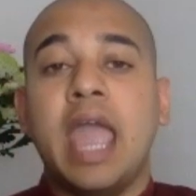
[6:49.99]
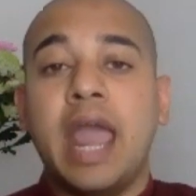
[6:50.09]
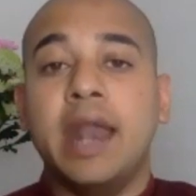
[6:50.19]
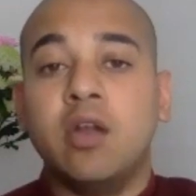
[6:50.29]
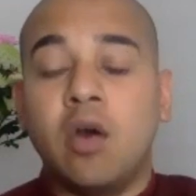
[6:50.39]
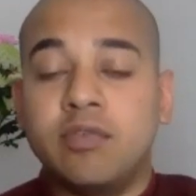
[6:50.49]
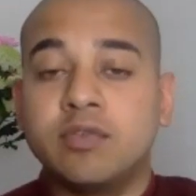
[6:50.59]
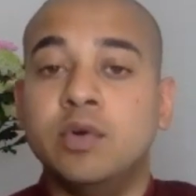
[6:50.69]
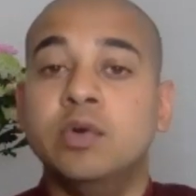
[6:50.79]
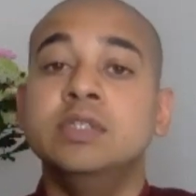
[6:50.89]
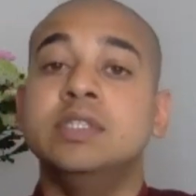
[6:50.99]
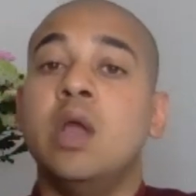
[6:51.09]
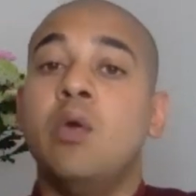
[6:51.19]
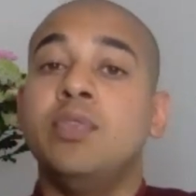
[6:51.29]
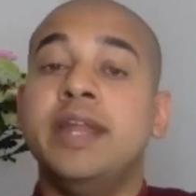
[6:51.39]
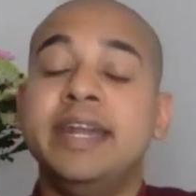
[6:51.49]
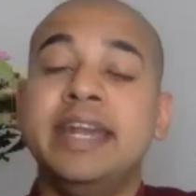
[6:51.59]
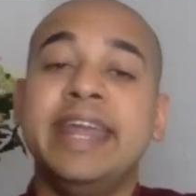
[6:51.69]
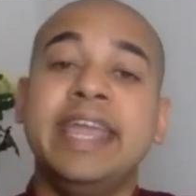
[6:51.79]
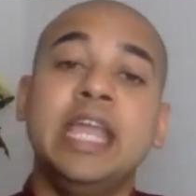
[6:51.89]
and of course the
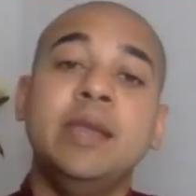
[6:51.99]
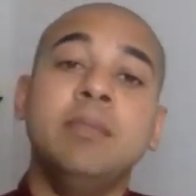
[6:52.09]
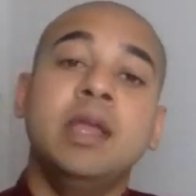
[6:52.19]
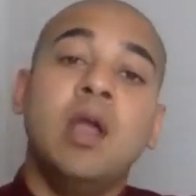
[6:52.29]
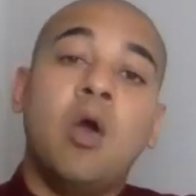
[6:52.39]
name